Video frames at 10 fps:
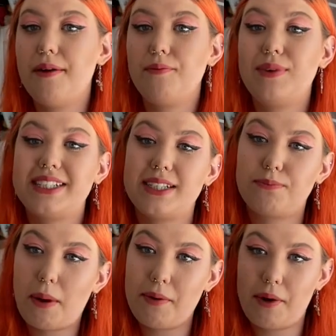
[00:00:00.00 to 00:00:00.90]
which is
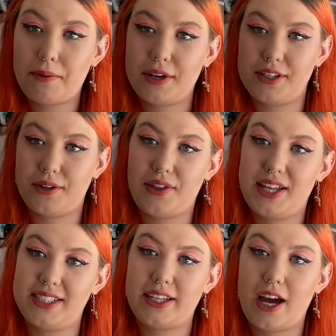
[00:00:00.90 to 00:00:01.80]
probably what I'm going to do on
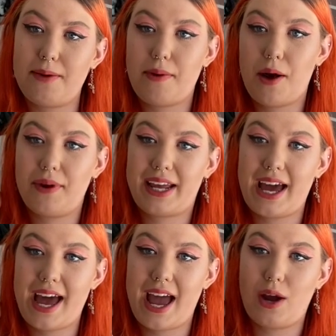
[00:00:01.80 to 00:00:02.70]
this side, but I want to
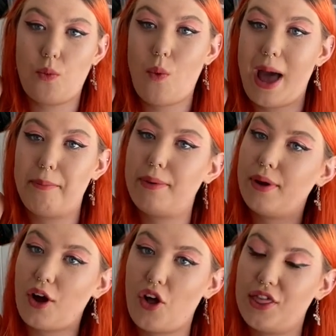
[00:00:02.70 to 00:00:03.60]
get a web
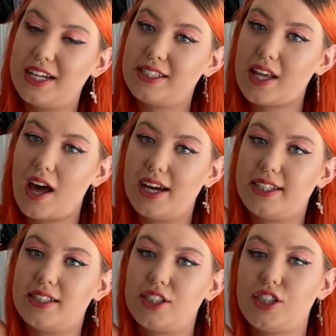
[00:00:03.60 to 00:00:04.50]
on this side,
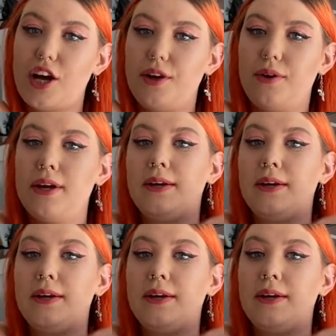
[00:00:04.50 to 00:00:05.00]
so